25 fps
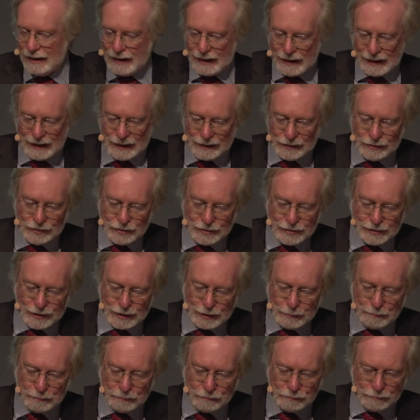And
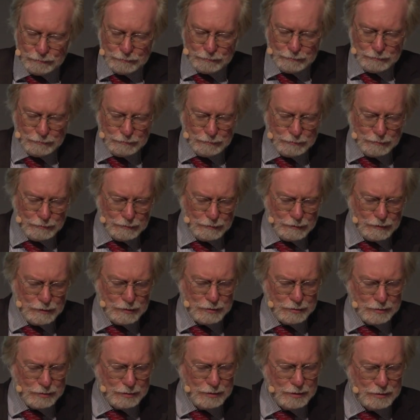um,
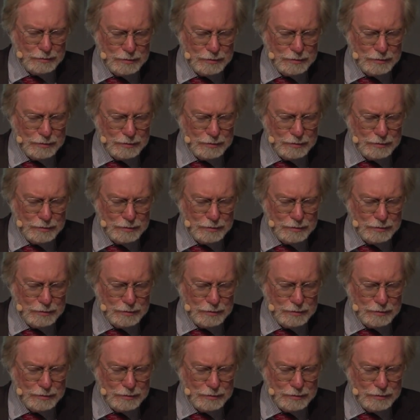the, the,